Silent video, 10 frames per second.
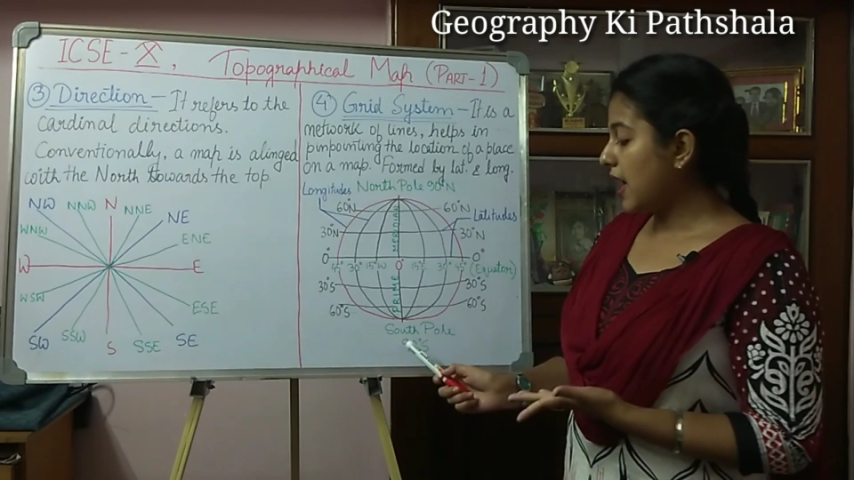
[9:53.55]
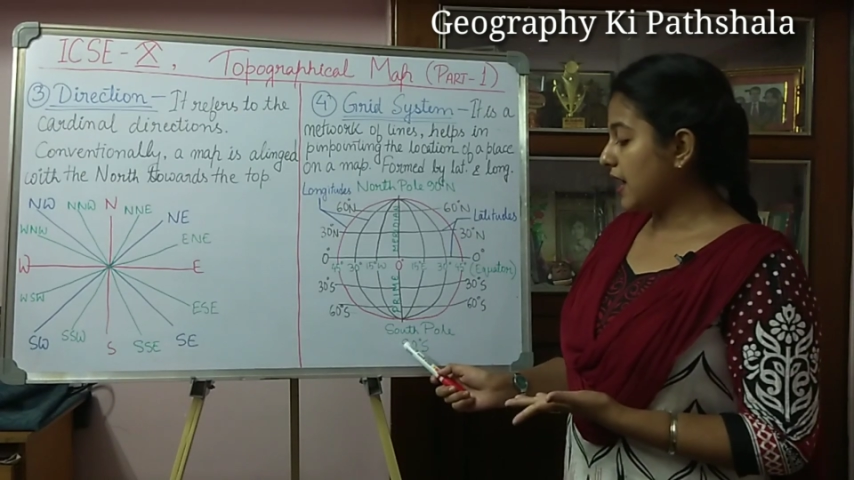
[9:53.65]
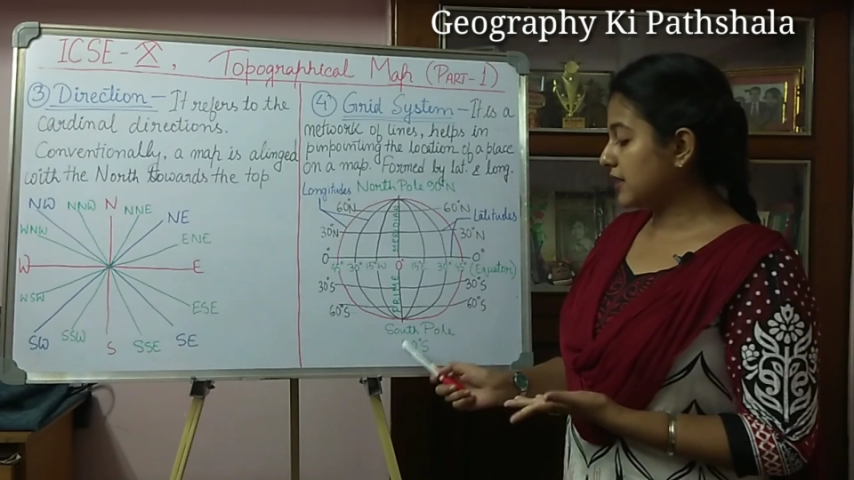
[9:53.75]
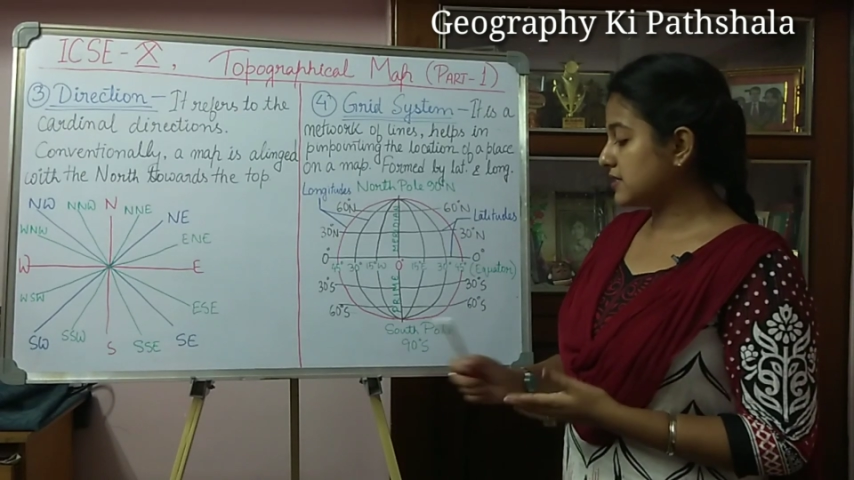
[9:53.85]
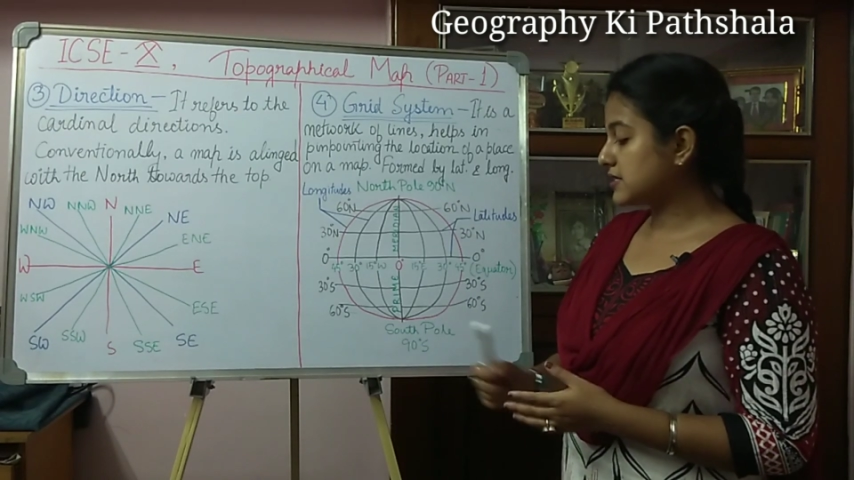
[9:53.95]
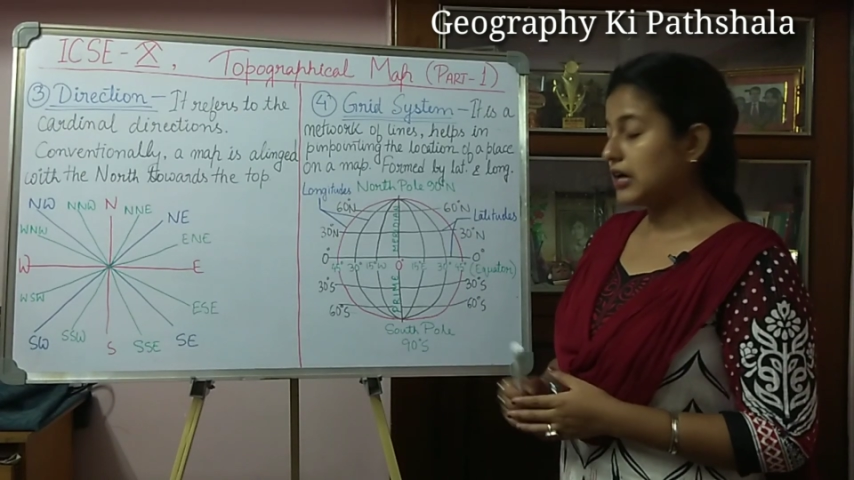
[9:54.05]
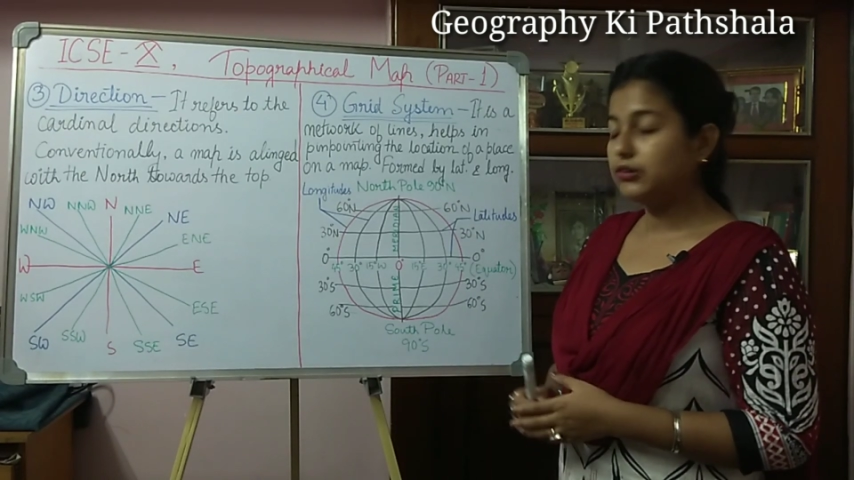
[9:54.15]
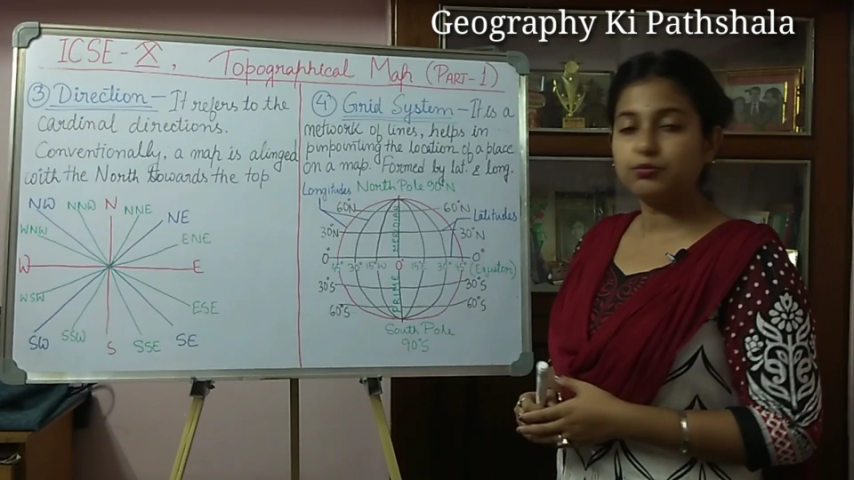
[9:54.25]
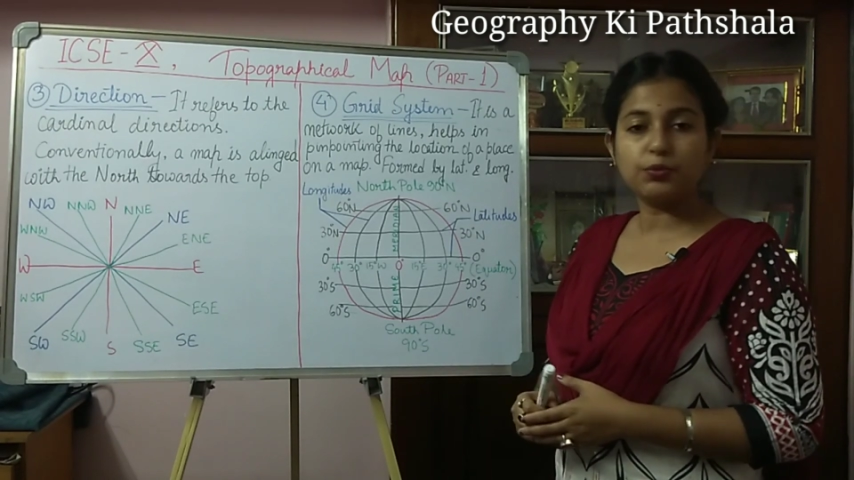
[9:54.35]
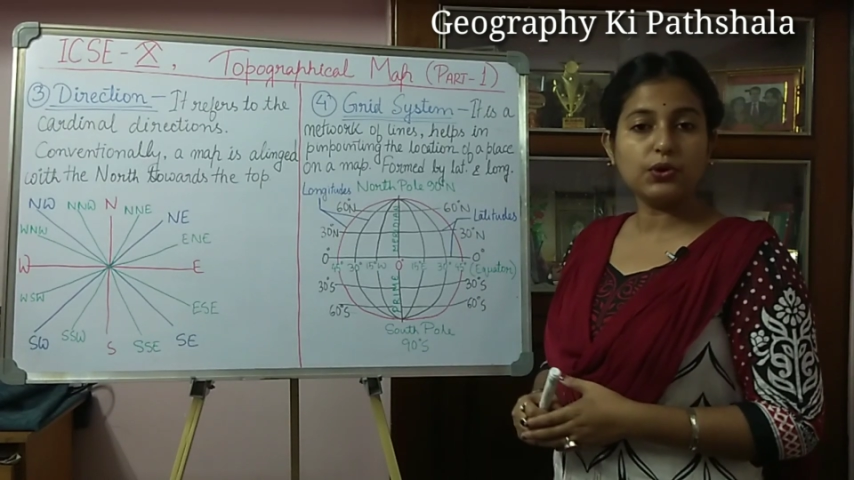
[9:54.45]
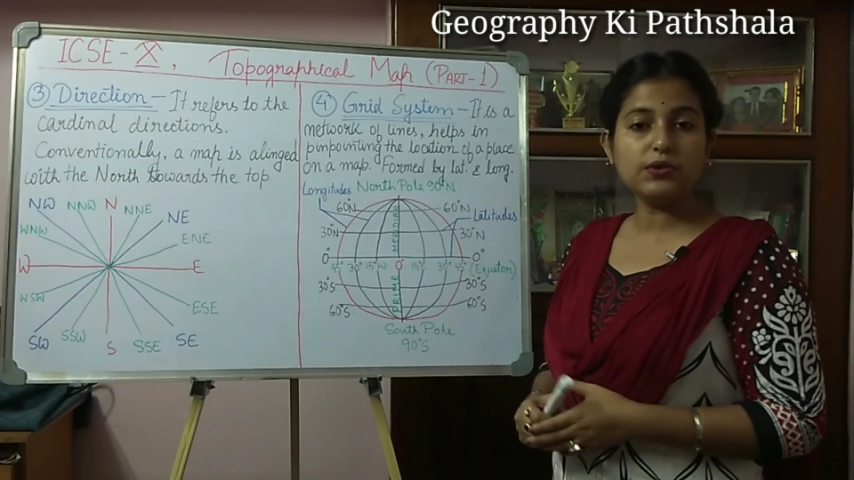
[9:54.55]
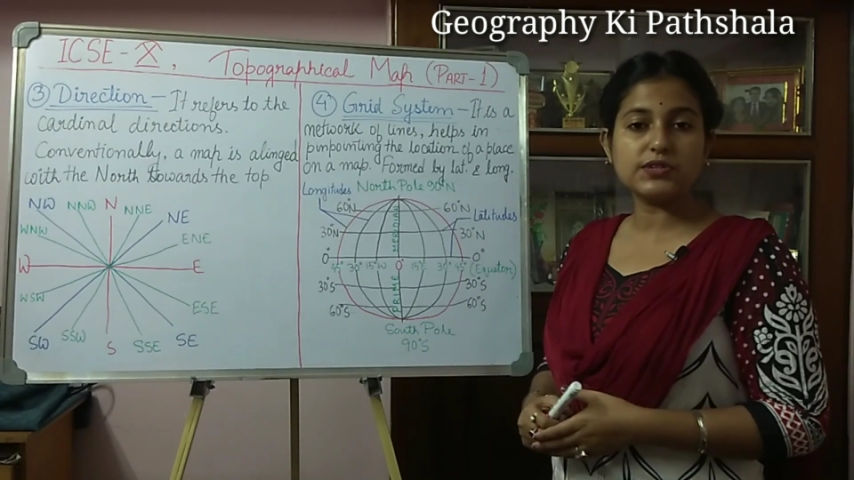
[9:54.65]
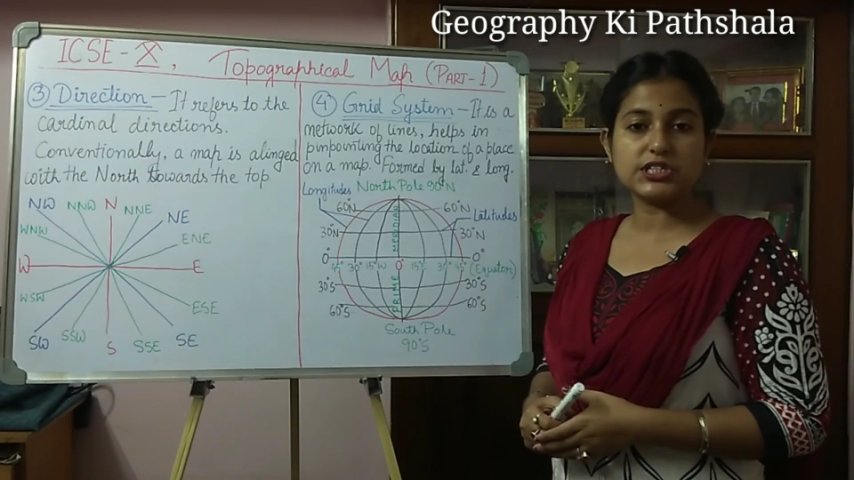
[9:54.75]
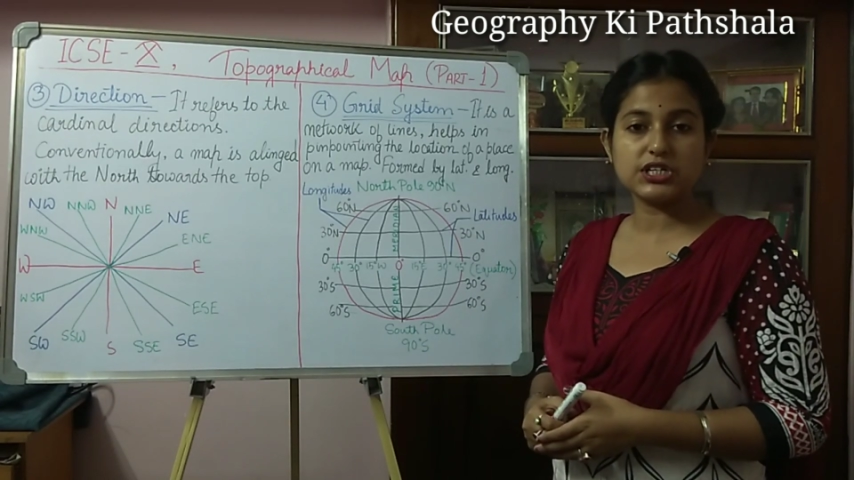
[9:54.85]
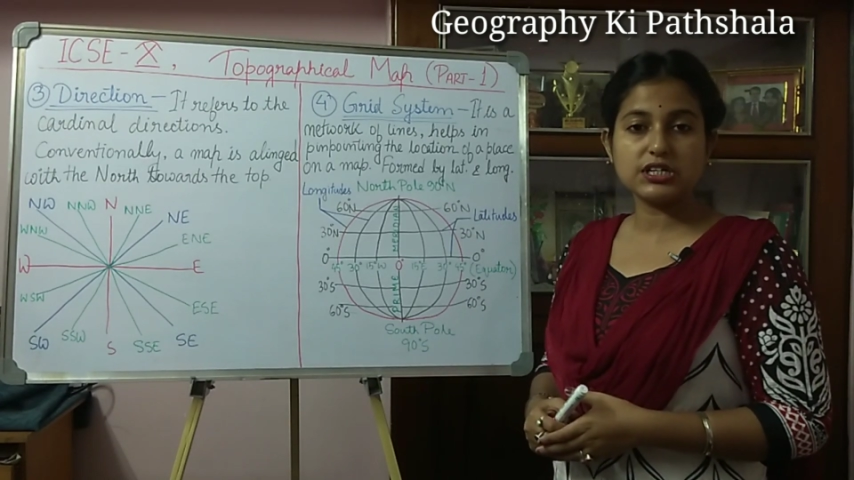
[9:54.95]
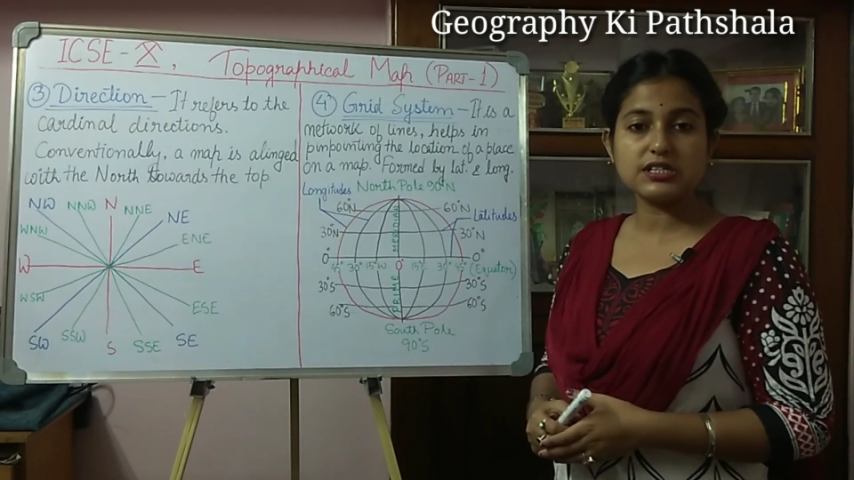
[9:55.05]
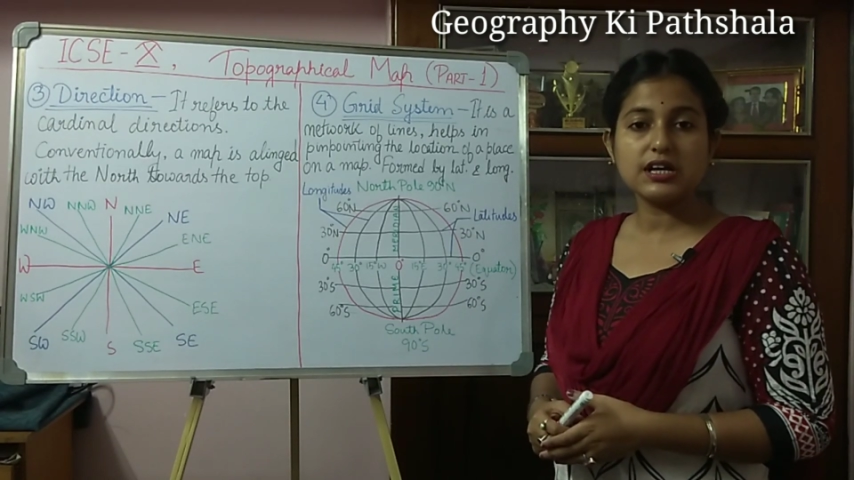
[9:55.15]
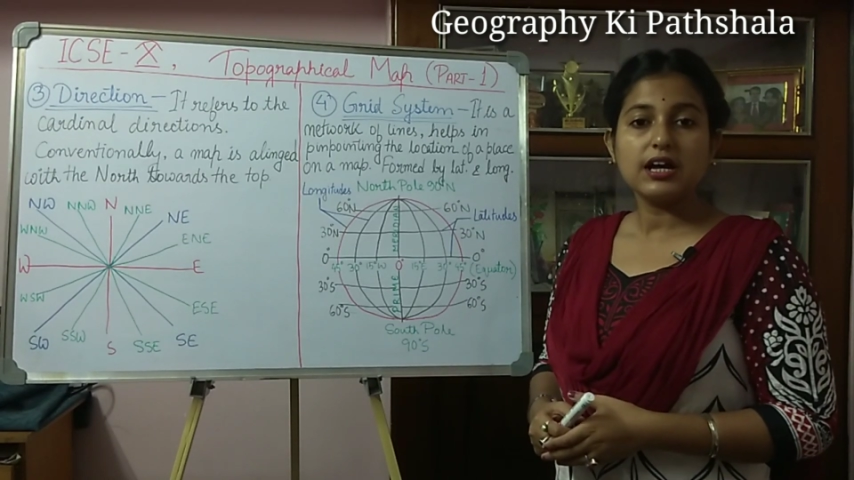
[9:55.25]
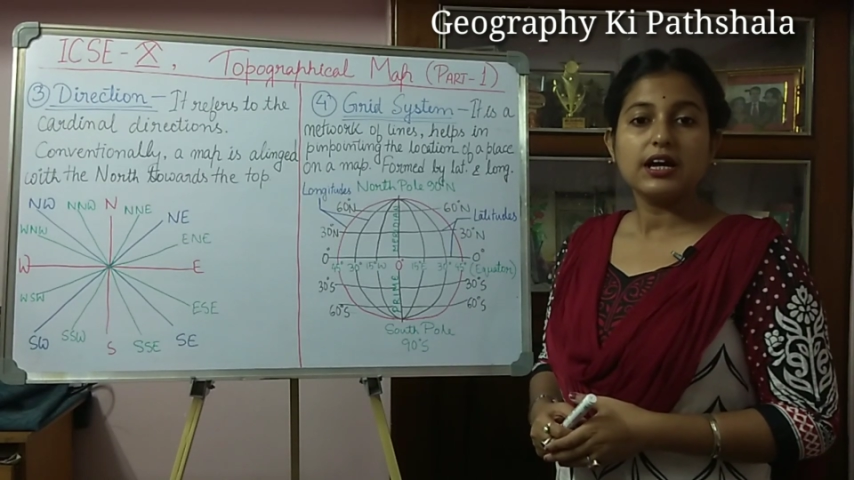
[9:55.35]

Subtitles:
and the south pole which is